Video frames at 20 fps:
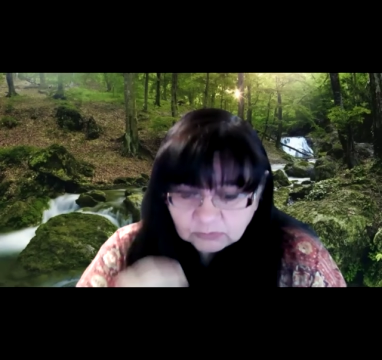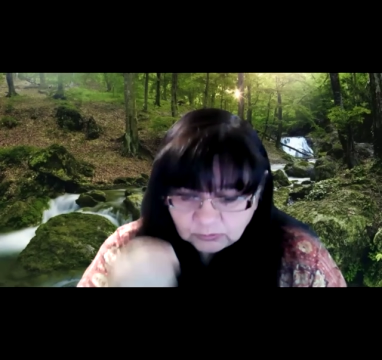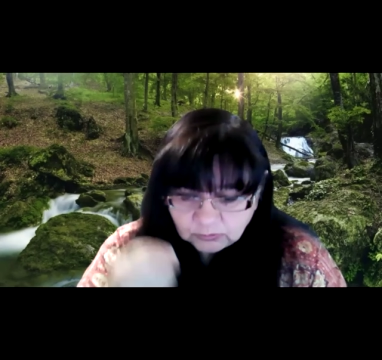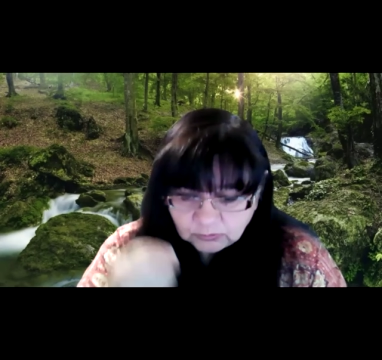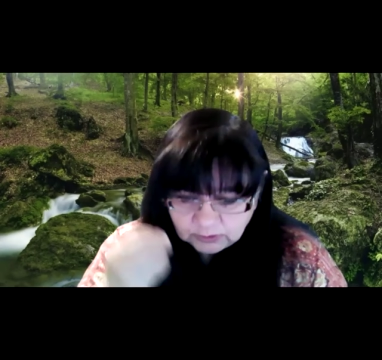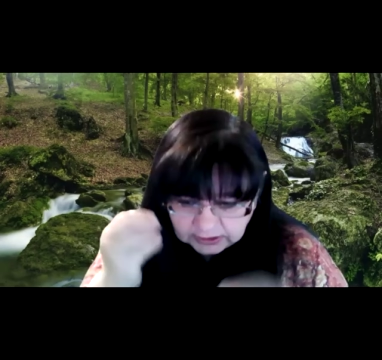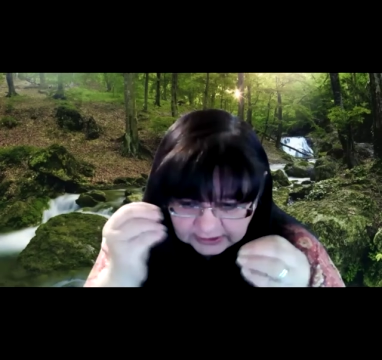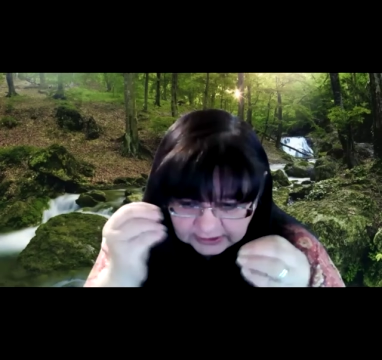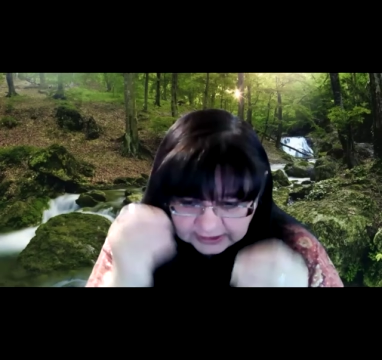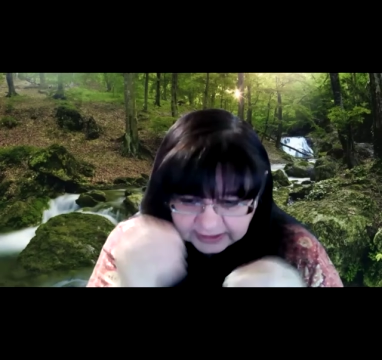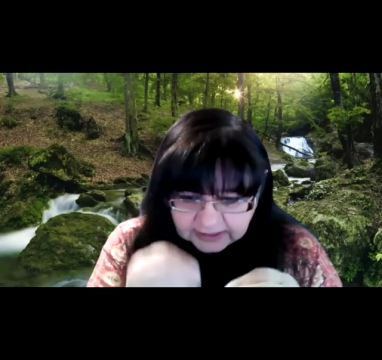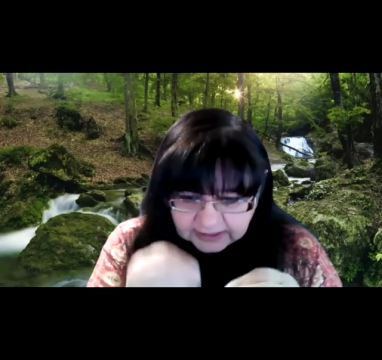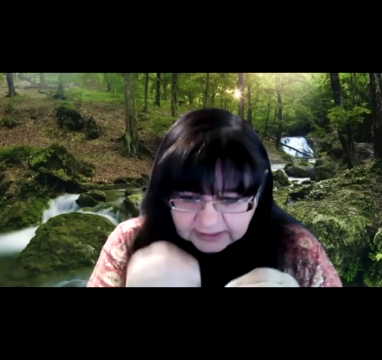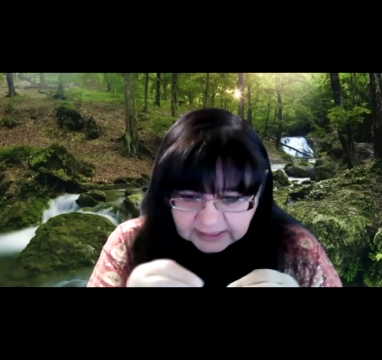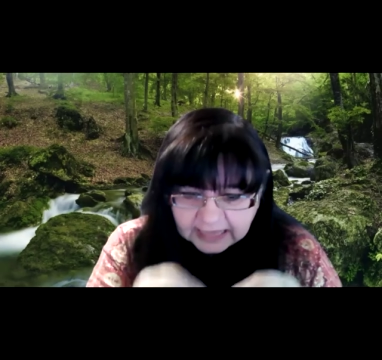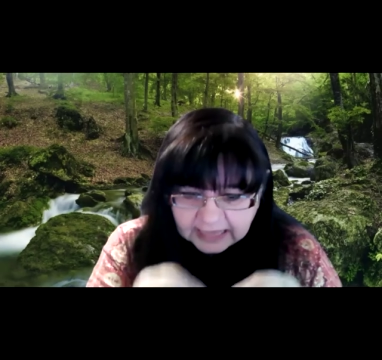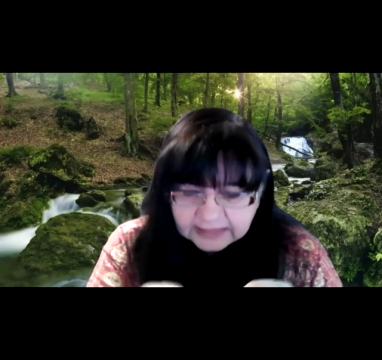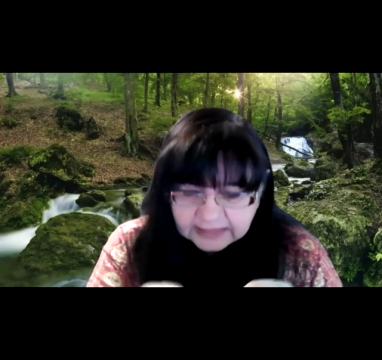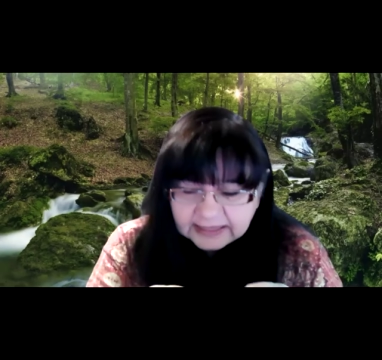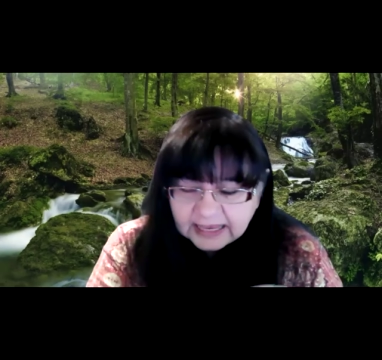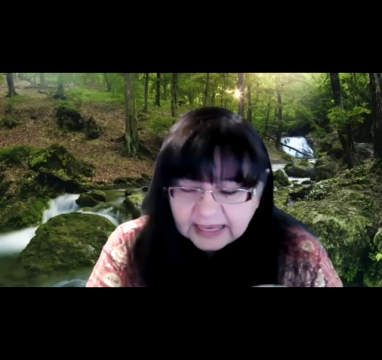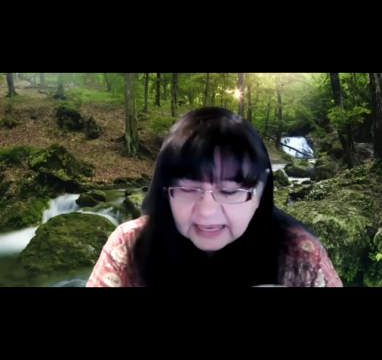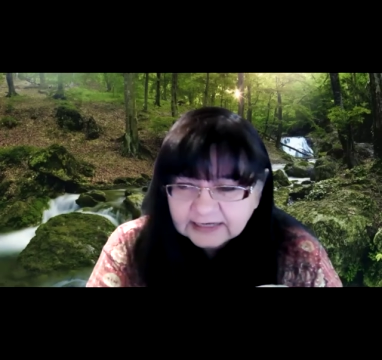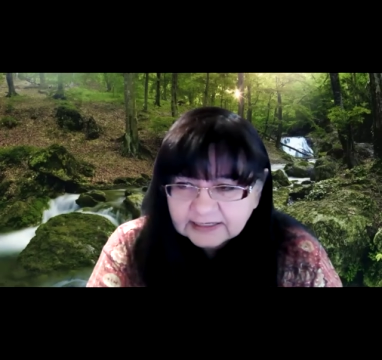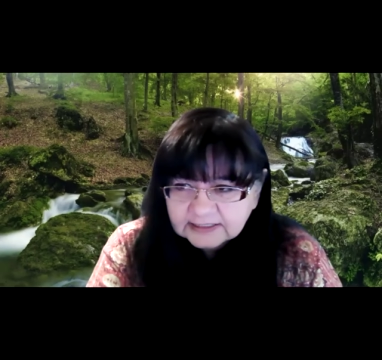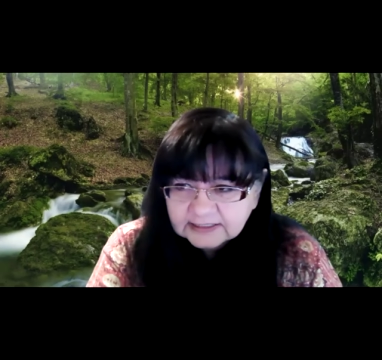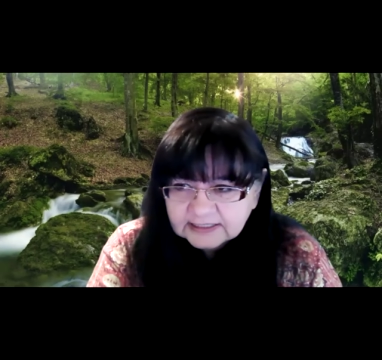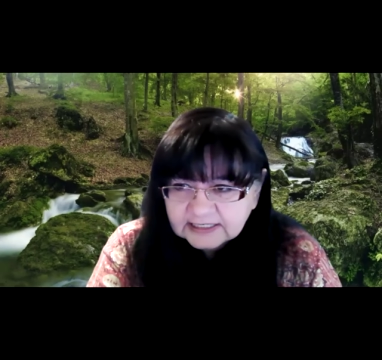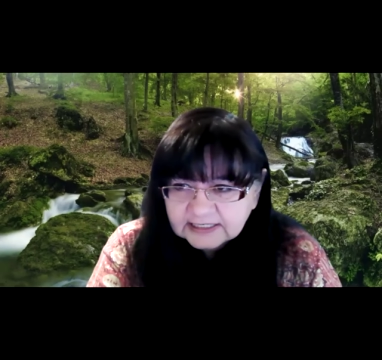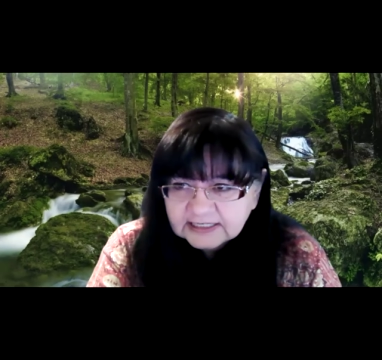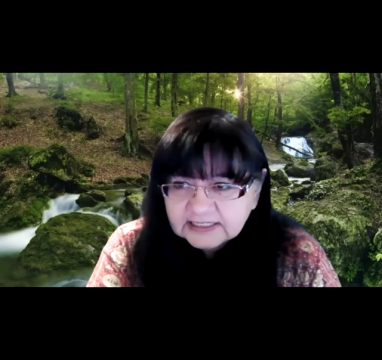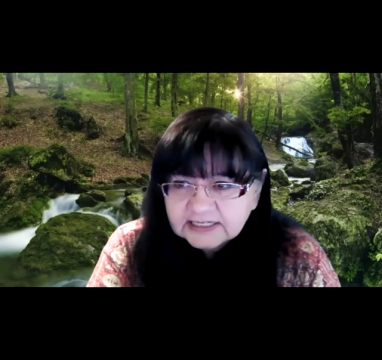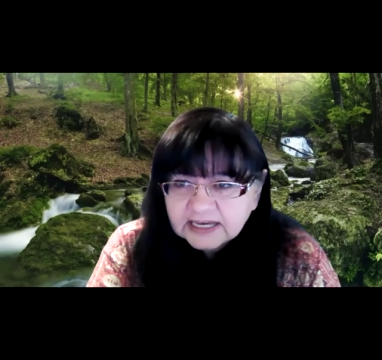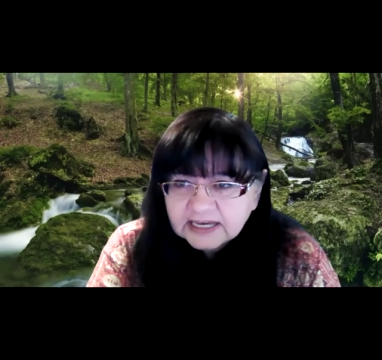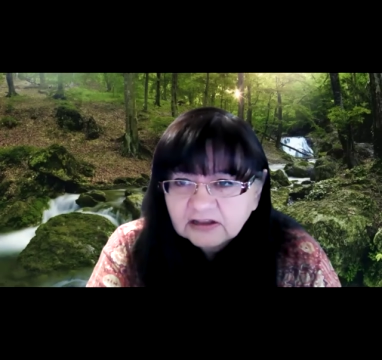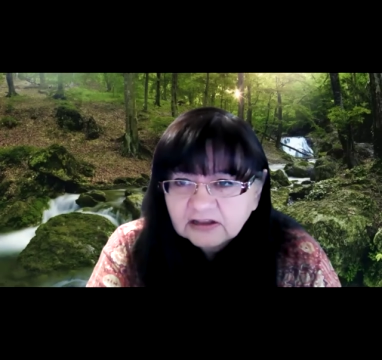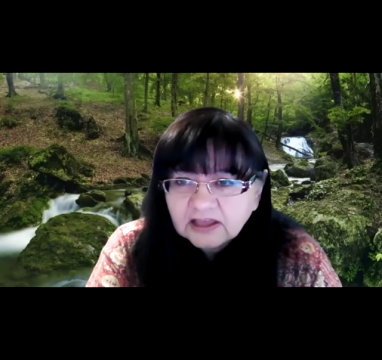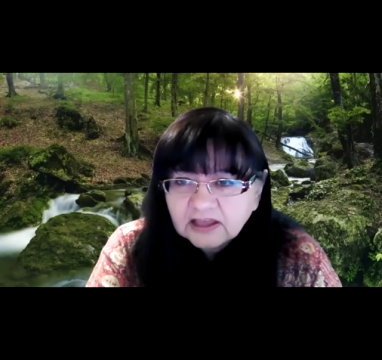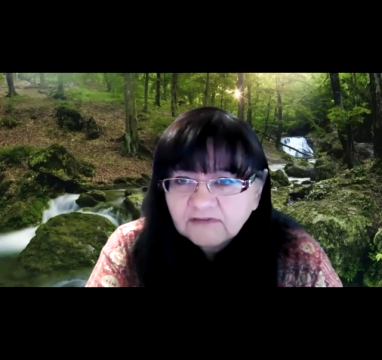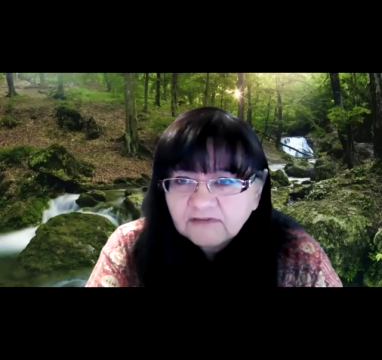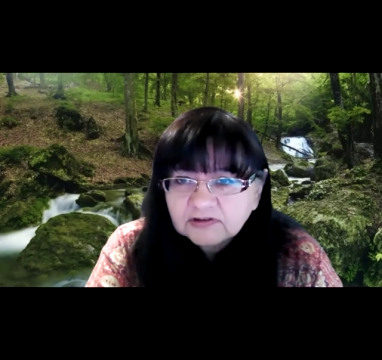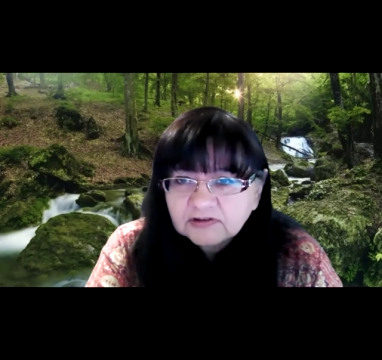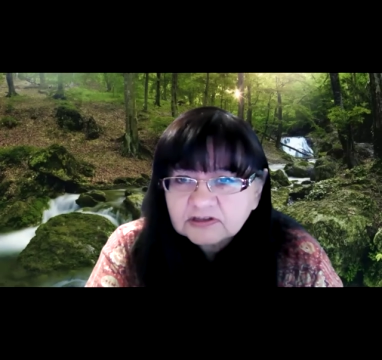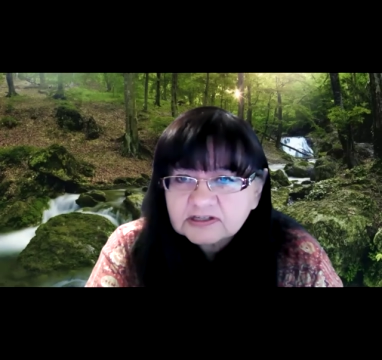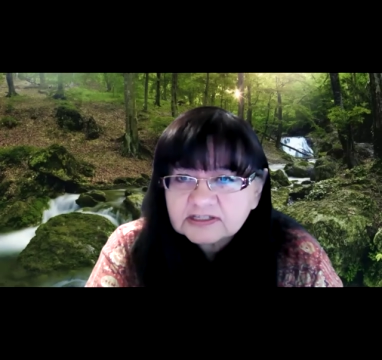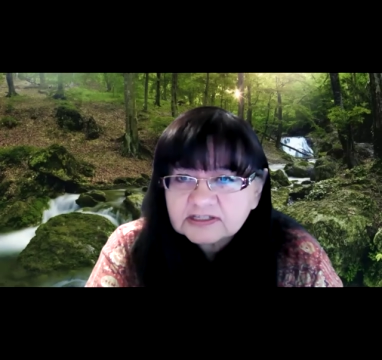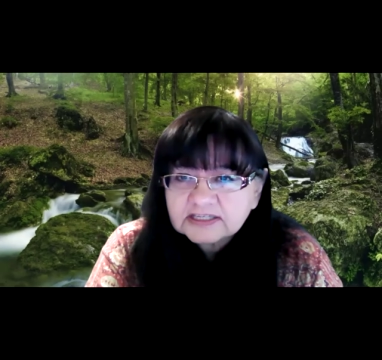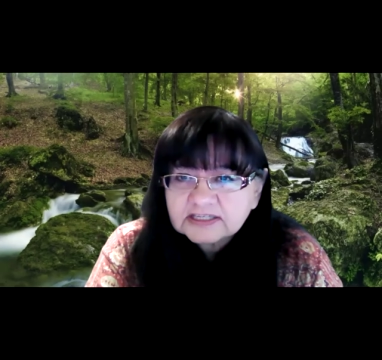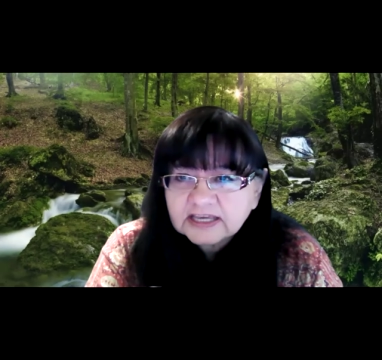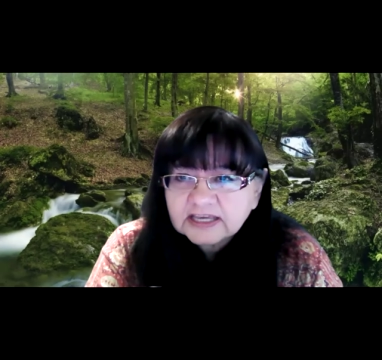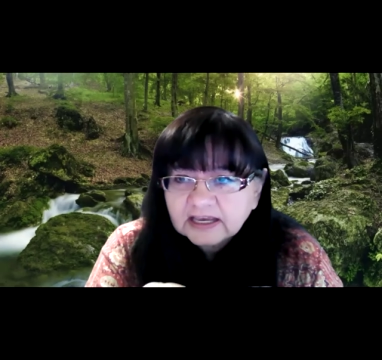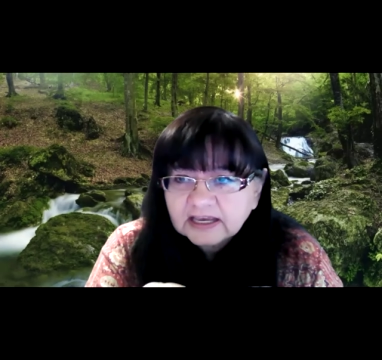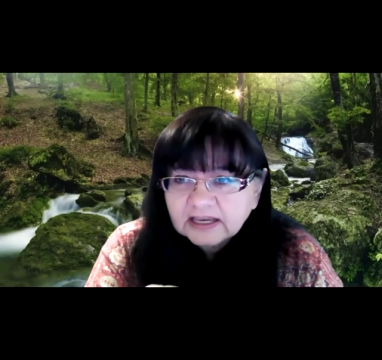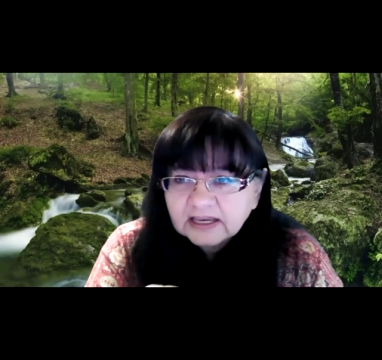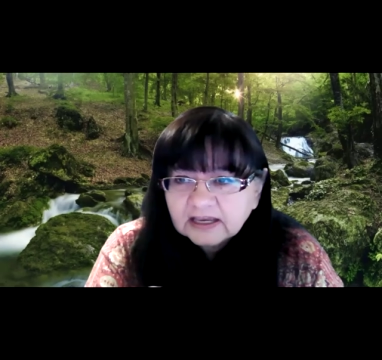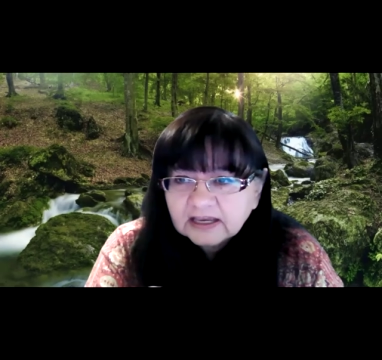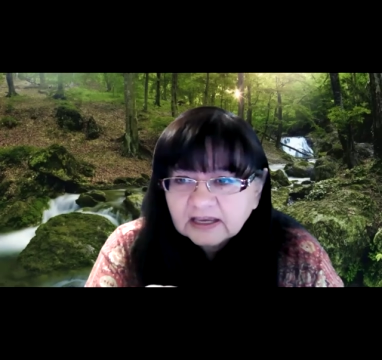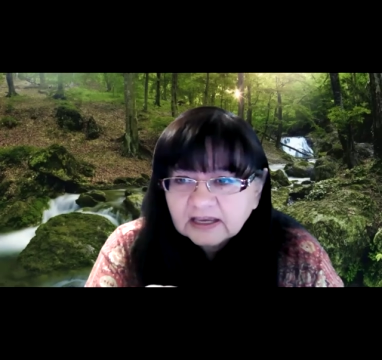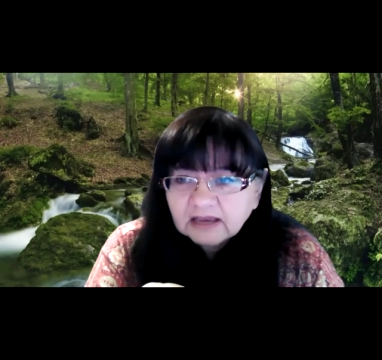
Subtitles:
really at that detail level to say,